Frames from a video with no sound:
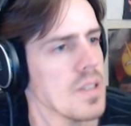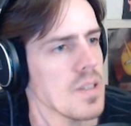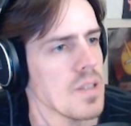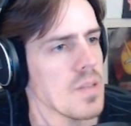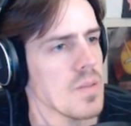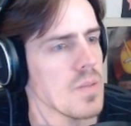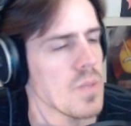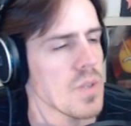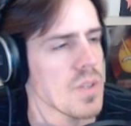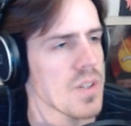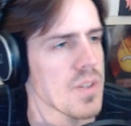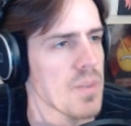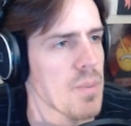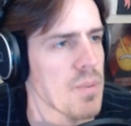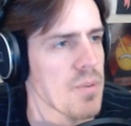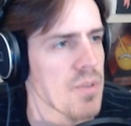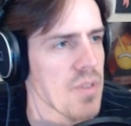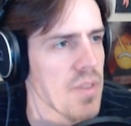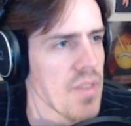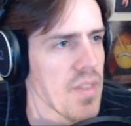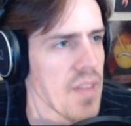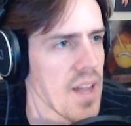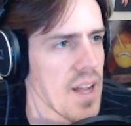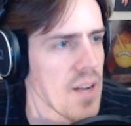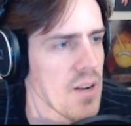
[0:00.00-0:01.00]
What's the purpose
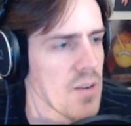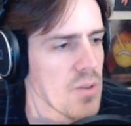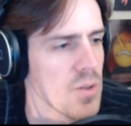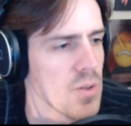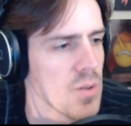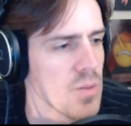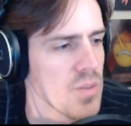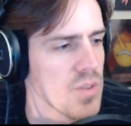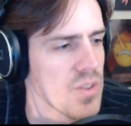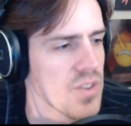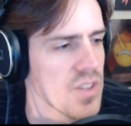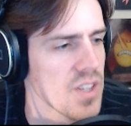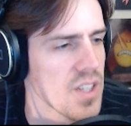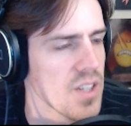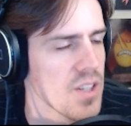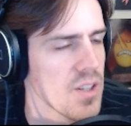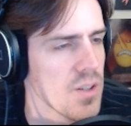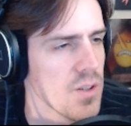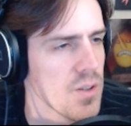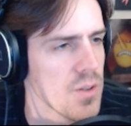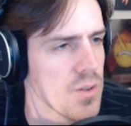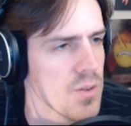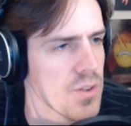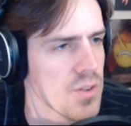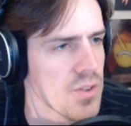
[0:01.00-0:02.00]
of that room? Just to
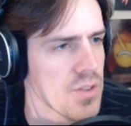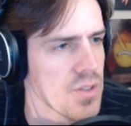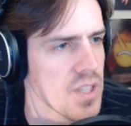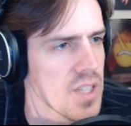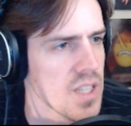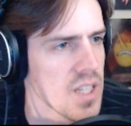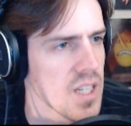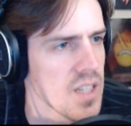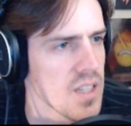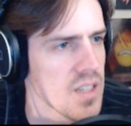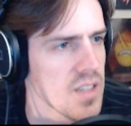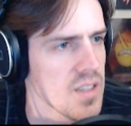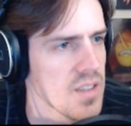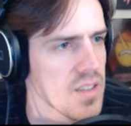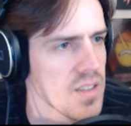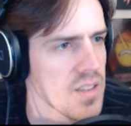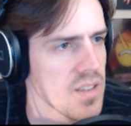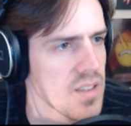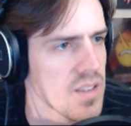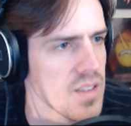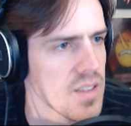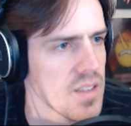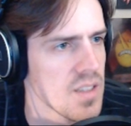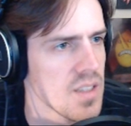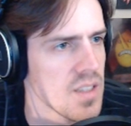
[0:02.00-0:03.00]
kill those three
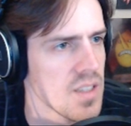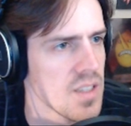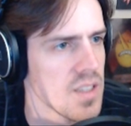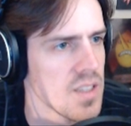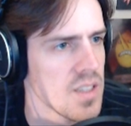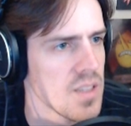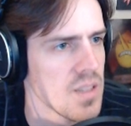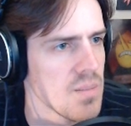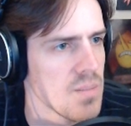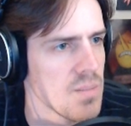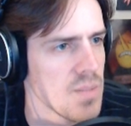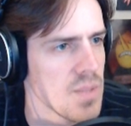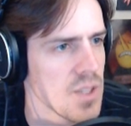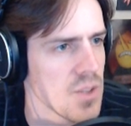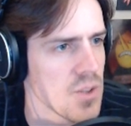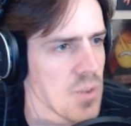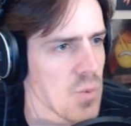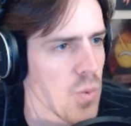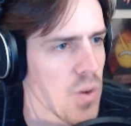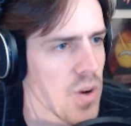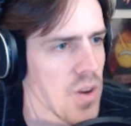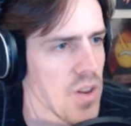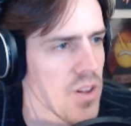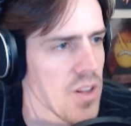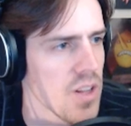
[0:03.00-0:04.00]
guys? I guess
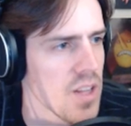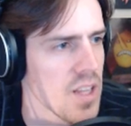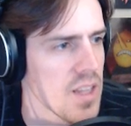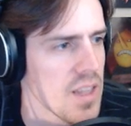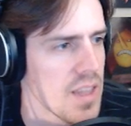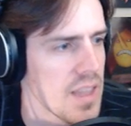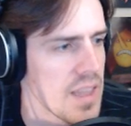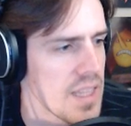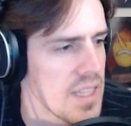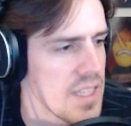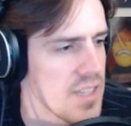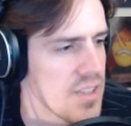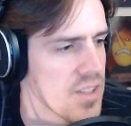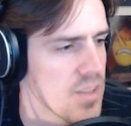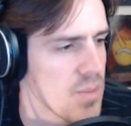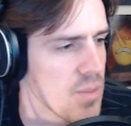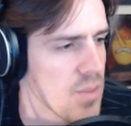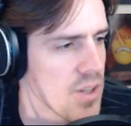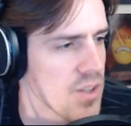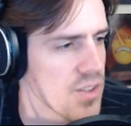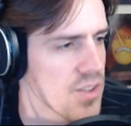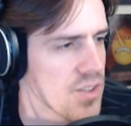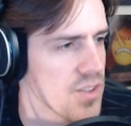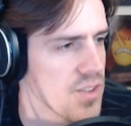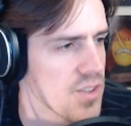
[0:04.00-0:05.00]
one, they're like Lisa
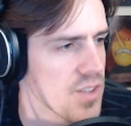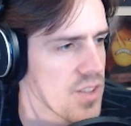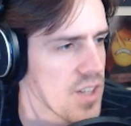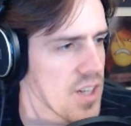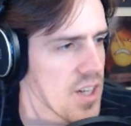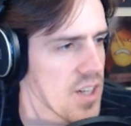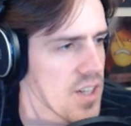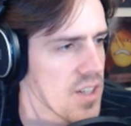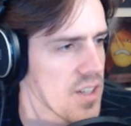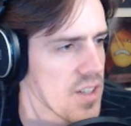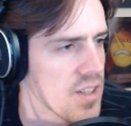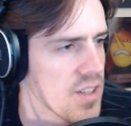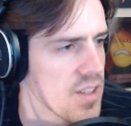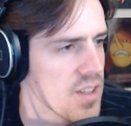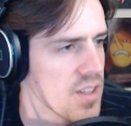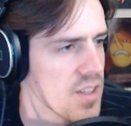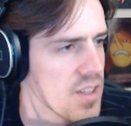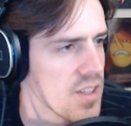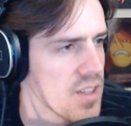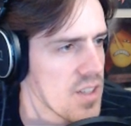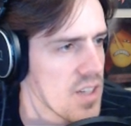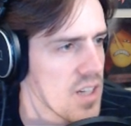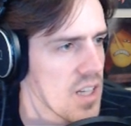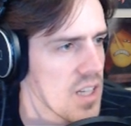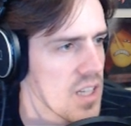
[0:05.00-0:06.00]
monsters, kinda.
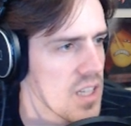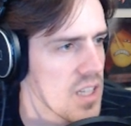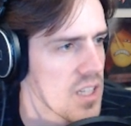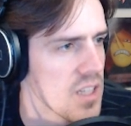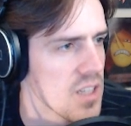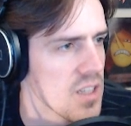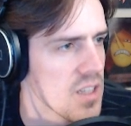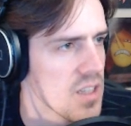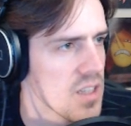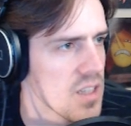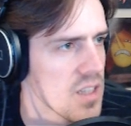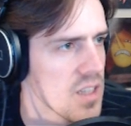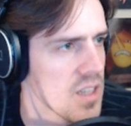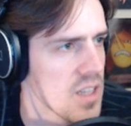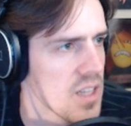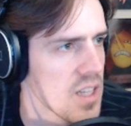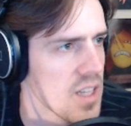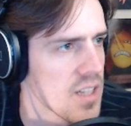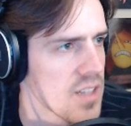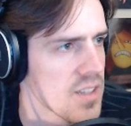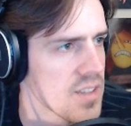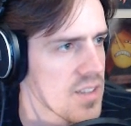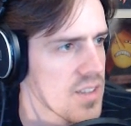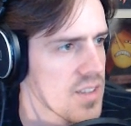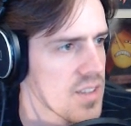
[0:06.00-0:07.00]
A little
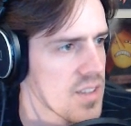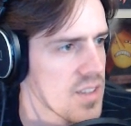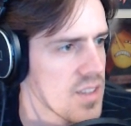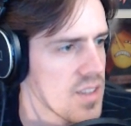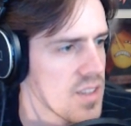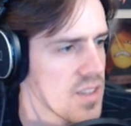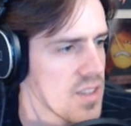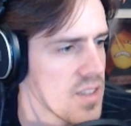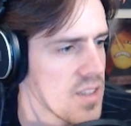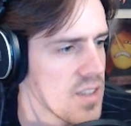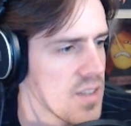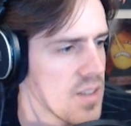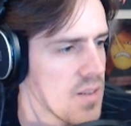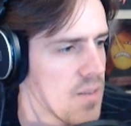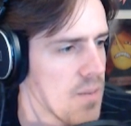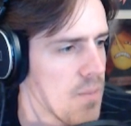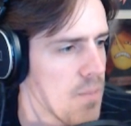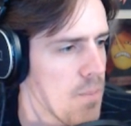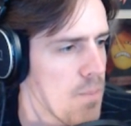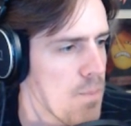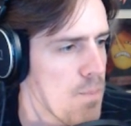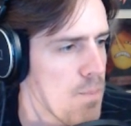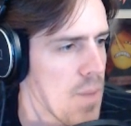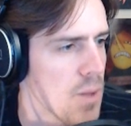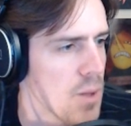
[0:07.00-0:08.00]
less
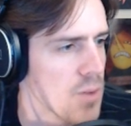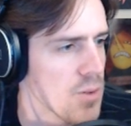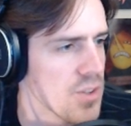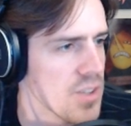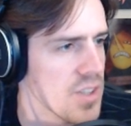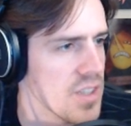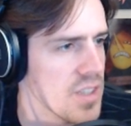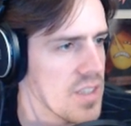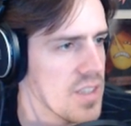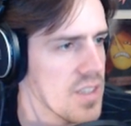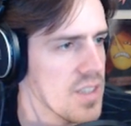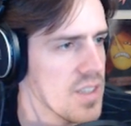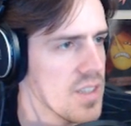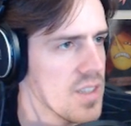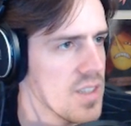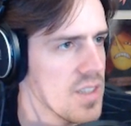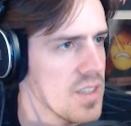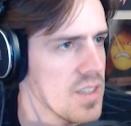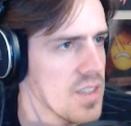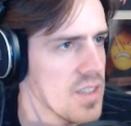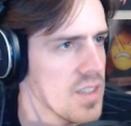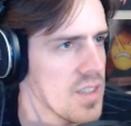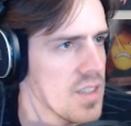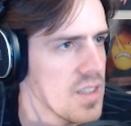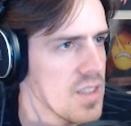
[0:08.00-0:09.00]
melted,
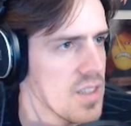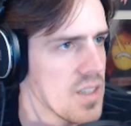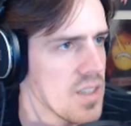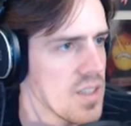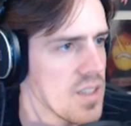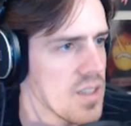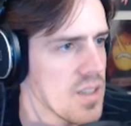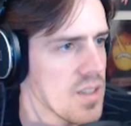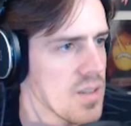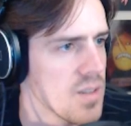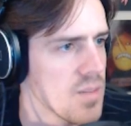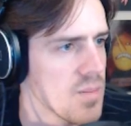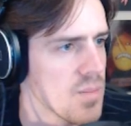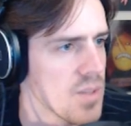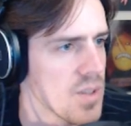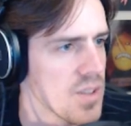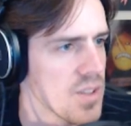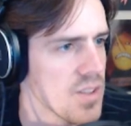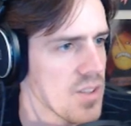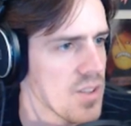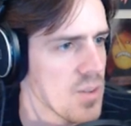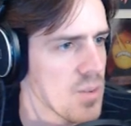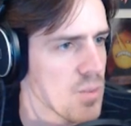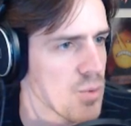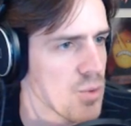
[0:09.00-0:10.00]
but
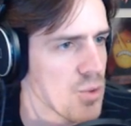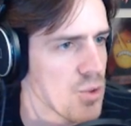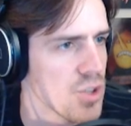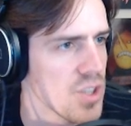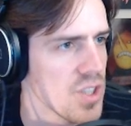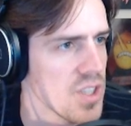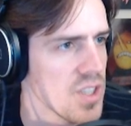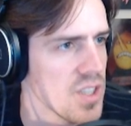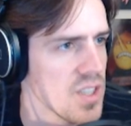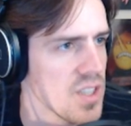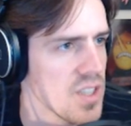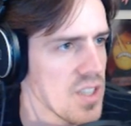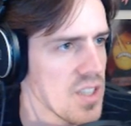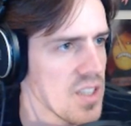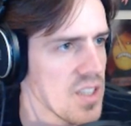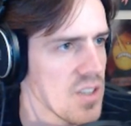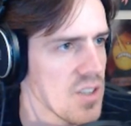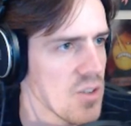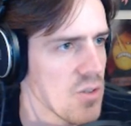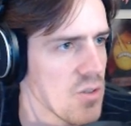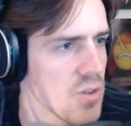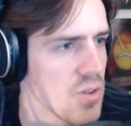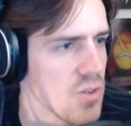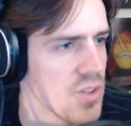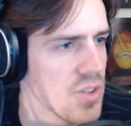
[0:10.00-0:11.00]
still pretty
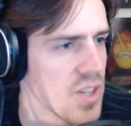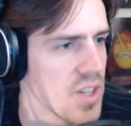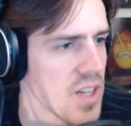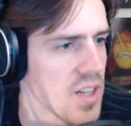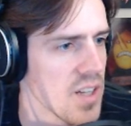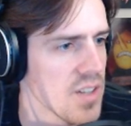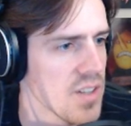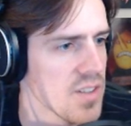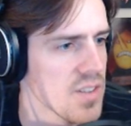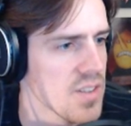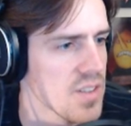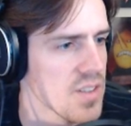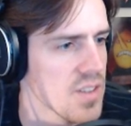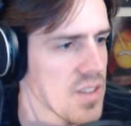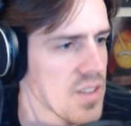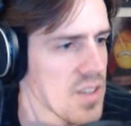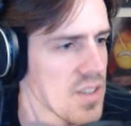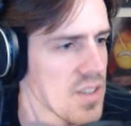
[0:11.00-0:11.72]
grotesque.